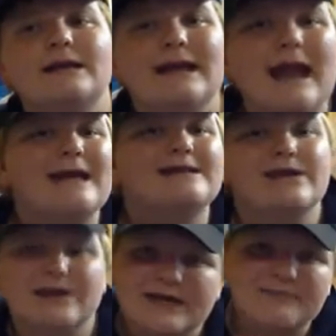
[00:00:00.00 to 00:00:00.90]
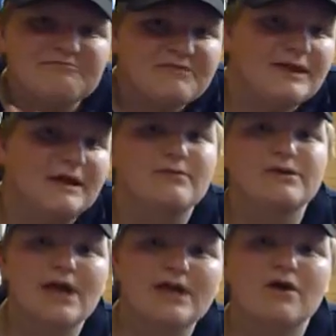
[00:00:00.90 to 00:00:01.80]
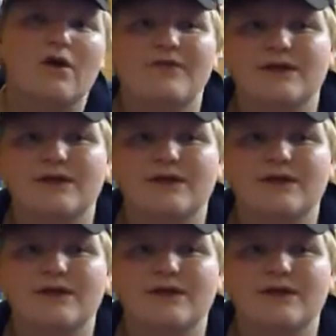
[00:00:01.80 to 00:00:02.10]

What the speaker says: Landing, you know, taking off.